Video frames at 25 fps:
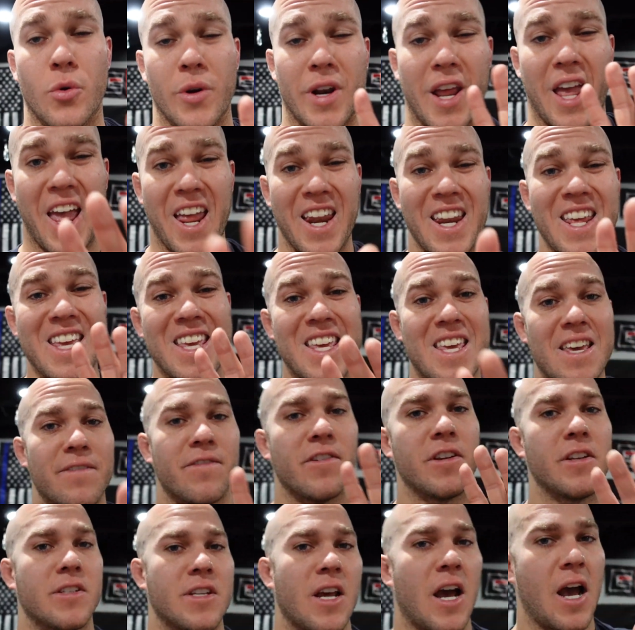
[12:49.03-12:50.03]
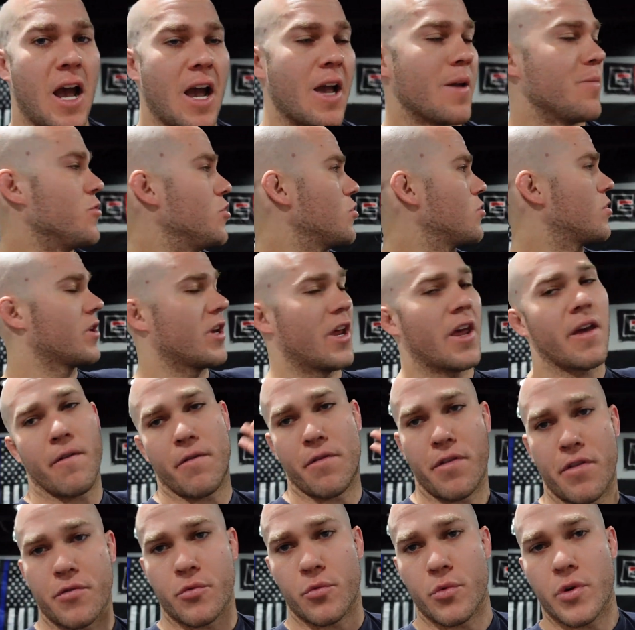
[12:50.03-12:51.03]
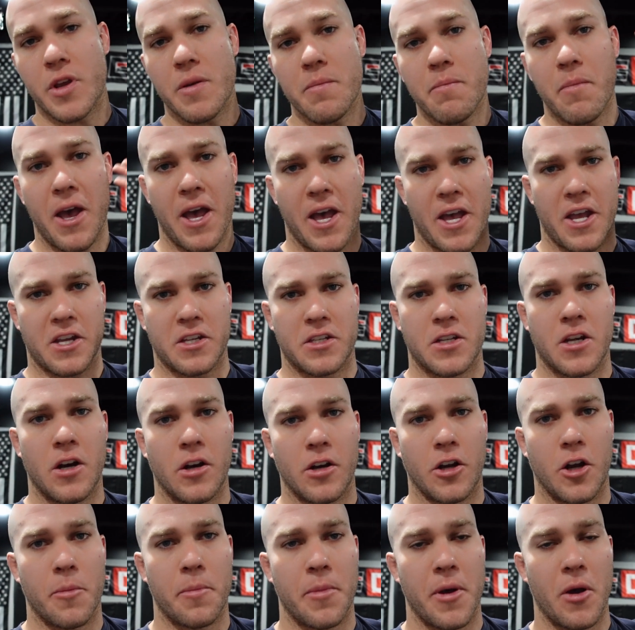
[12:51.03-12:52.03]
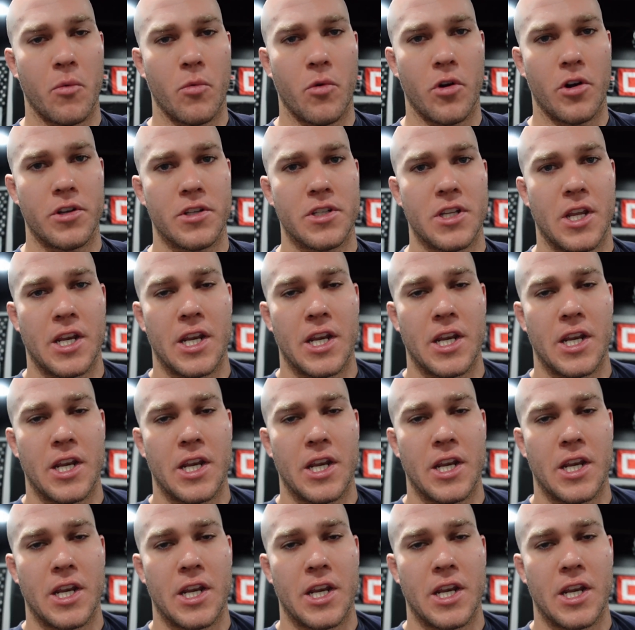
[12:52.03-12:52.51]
at any given time, you can have 3 bags hung up at once.